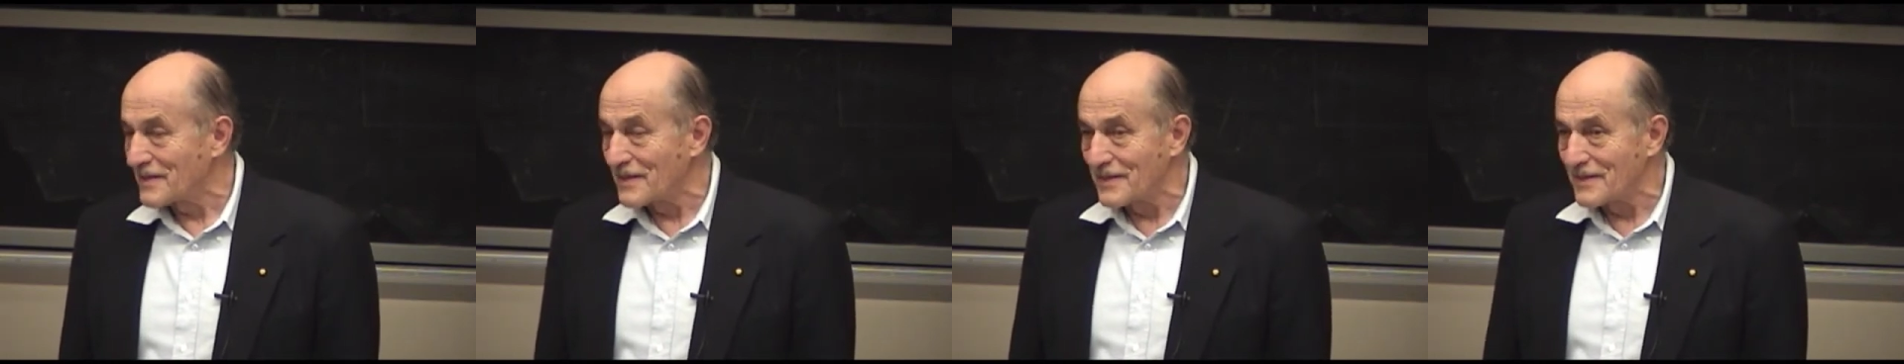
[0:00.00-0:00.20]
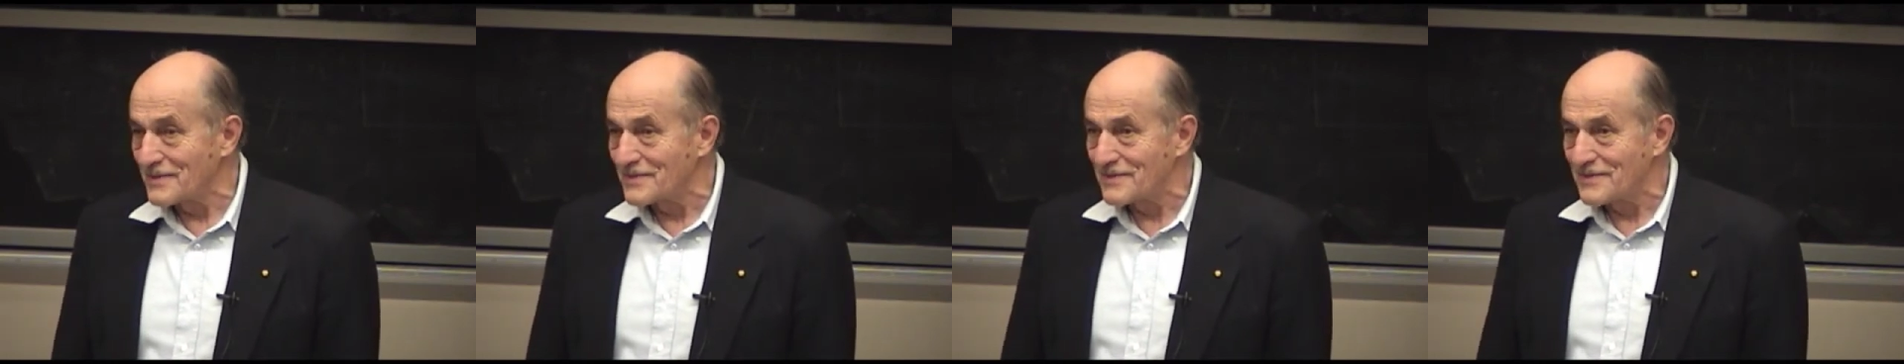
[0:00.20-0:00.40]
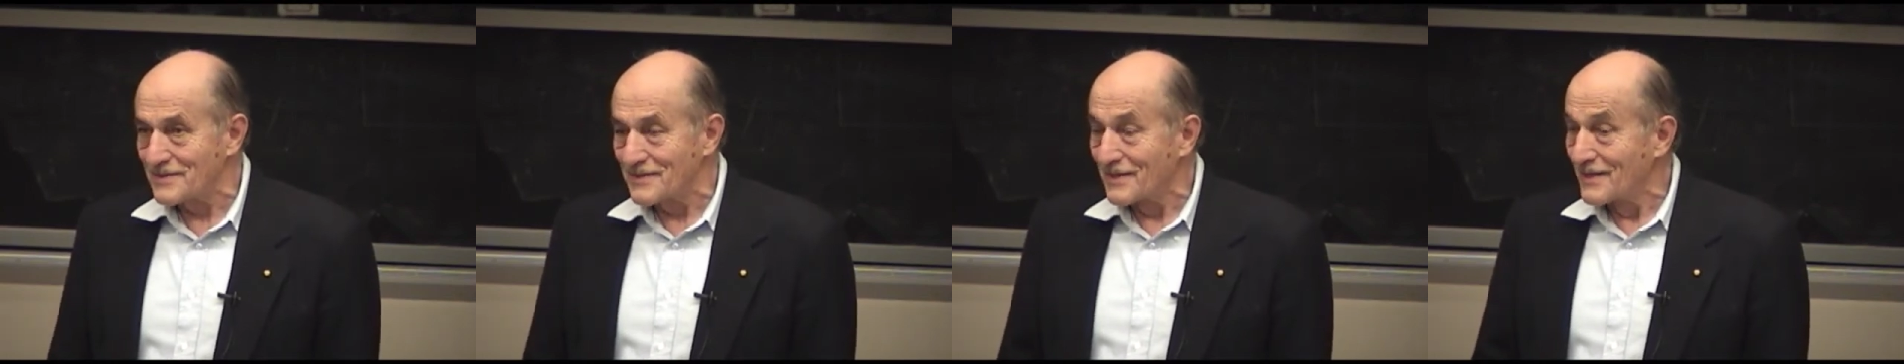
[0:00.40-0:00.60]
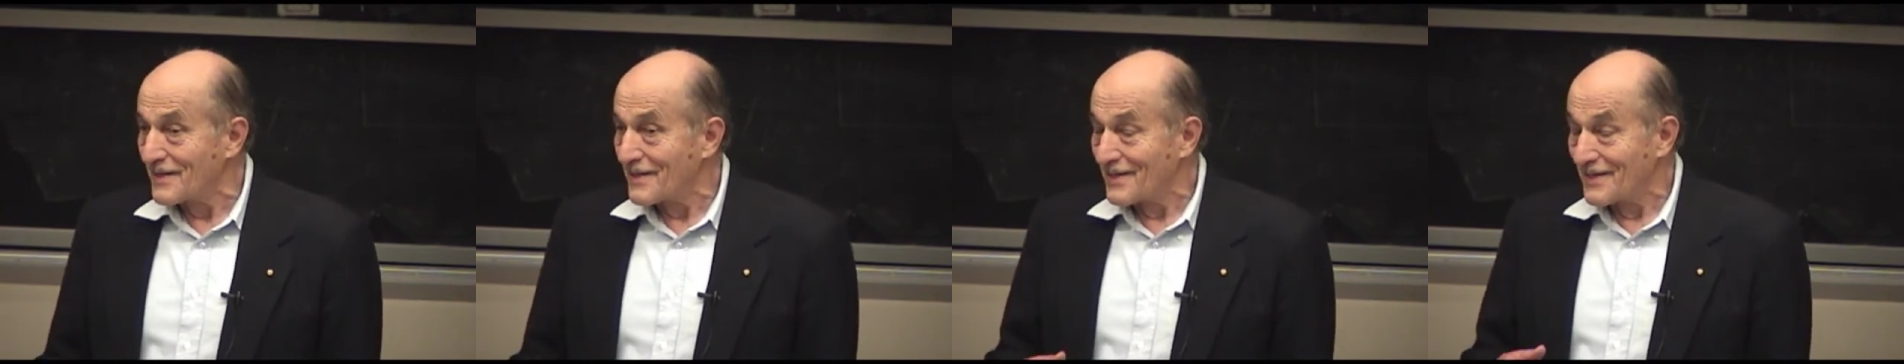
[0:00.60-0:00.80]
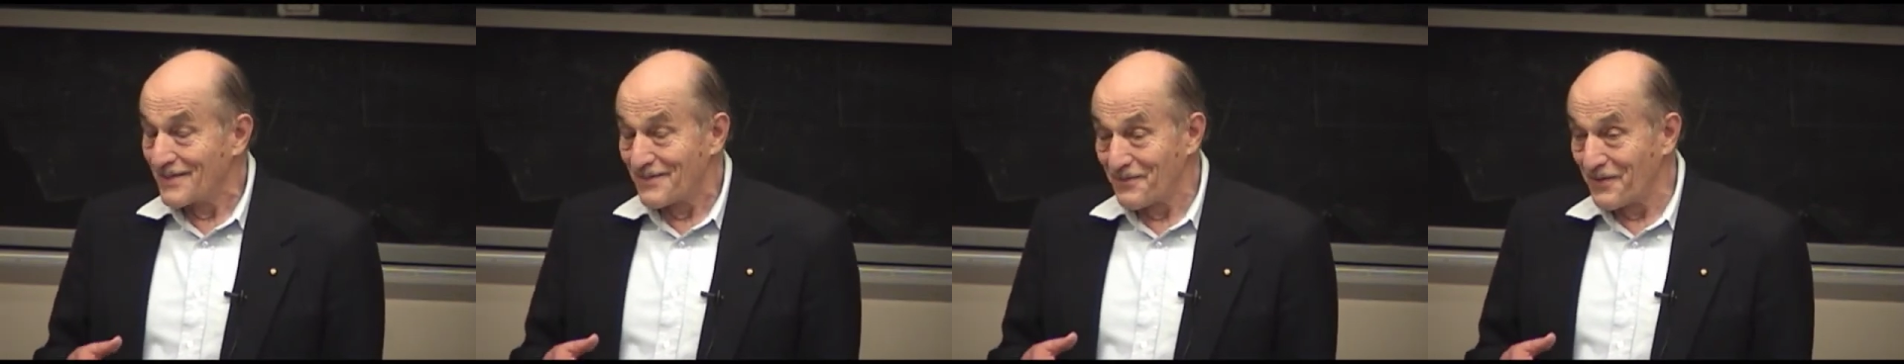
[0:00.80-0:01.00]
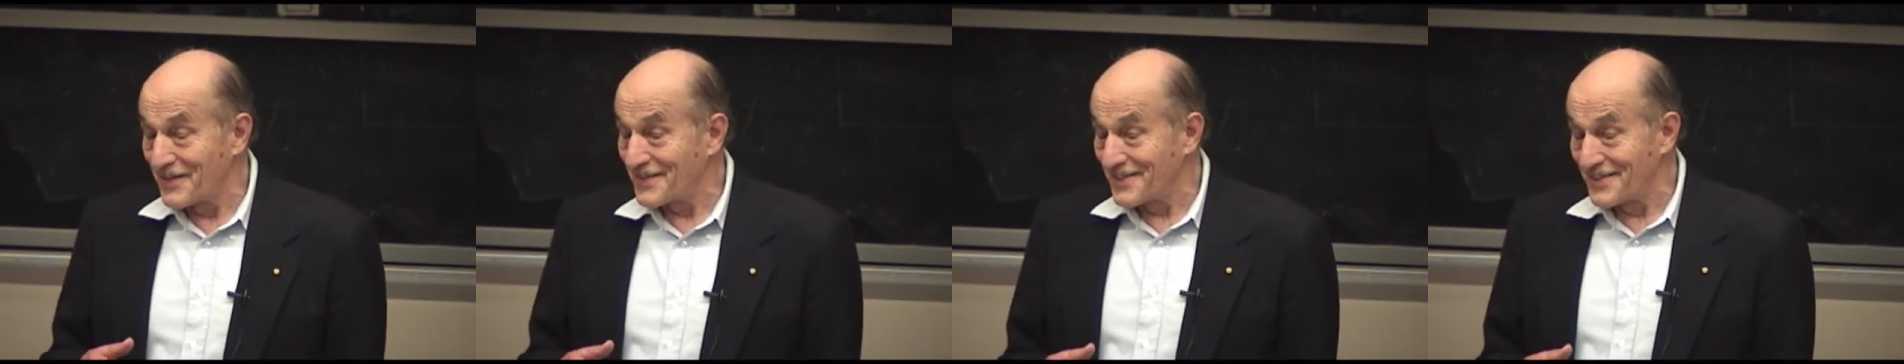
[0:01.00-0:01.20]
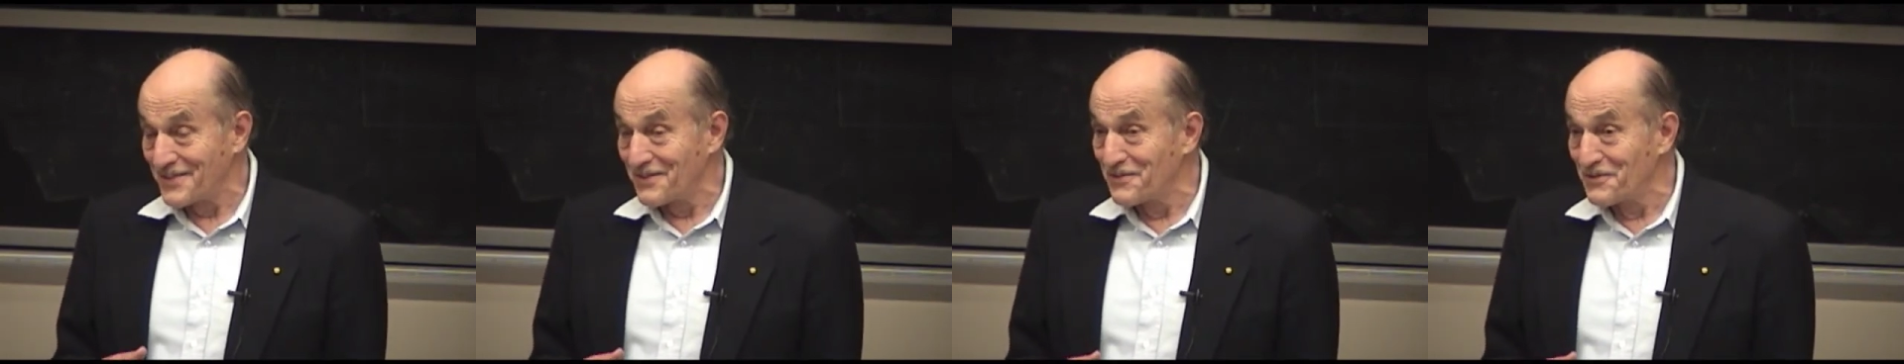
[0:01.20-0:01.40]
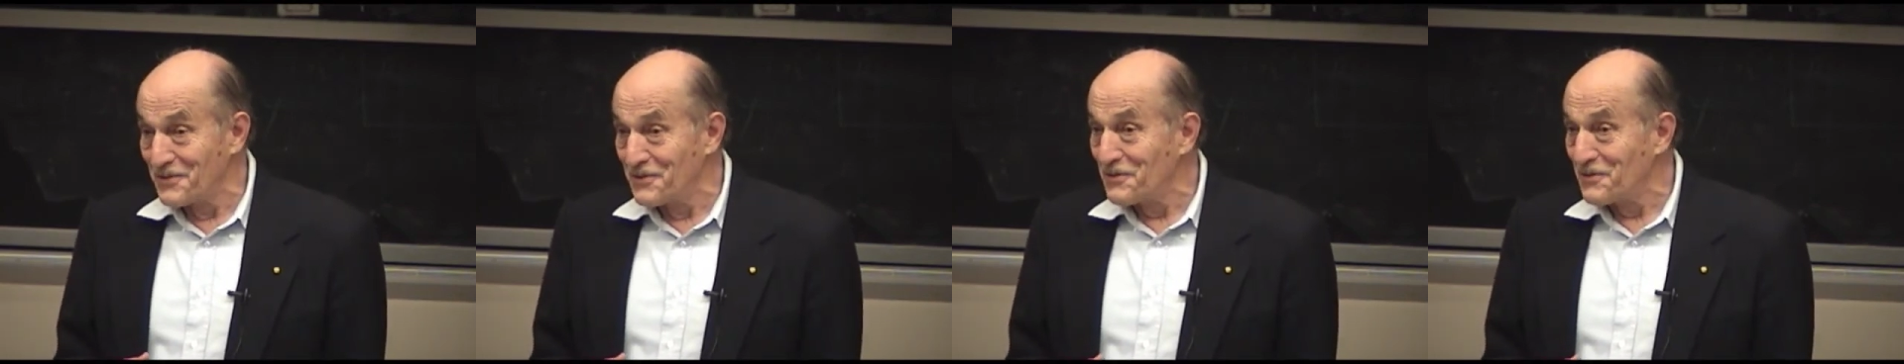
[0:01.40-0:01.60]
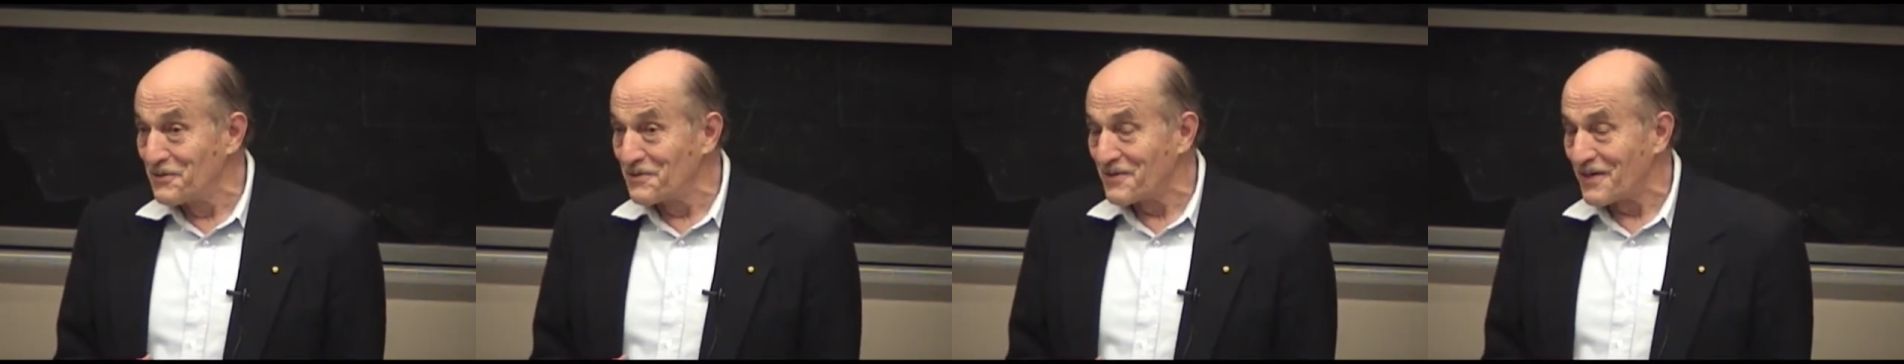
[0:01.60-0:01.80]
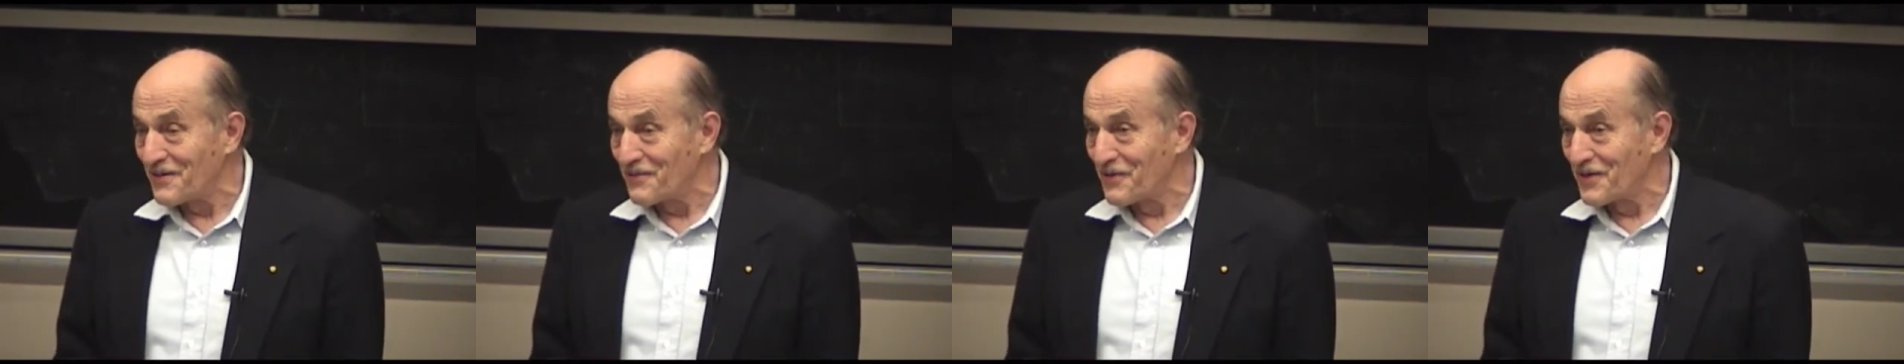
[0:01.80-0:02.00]
And it's what you
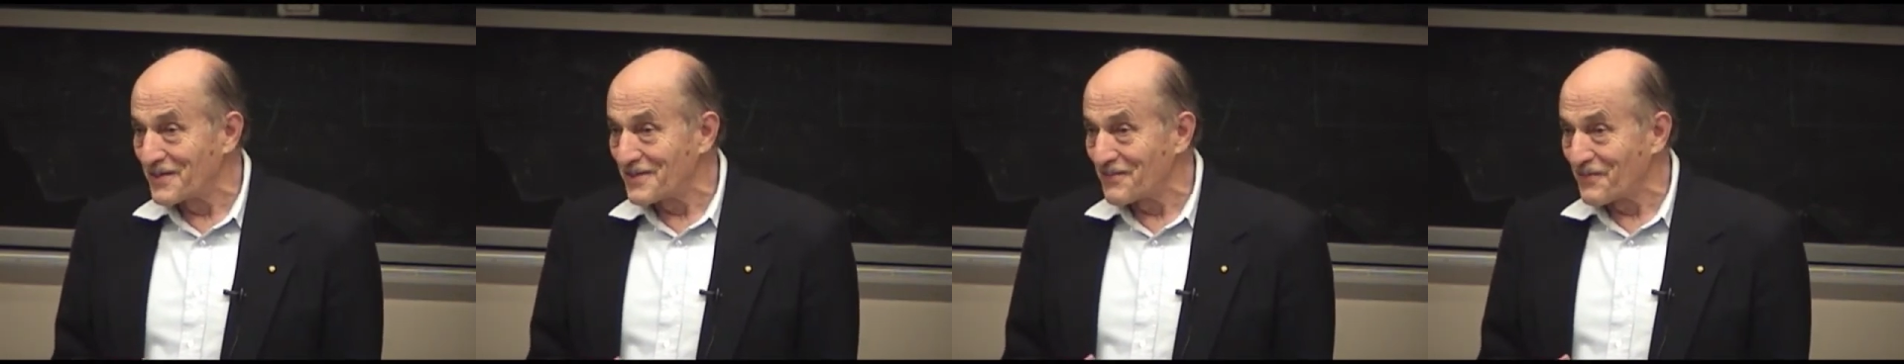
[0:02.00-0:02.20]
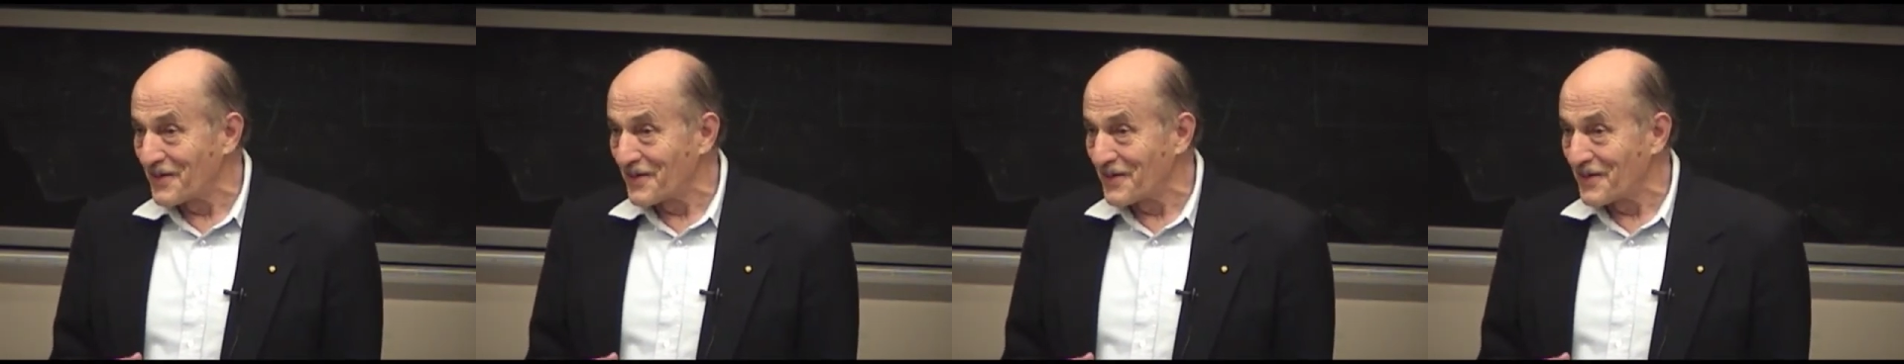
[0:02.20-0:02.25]
knew, what,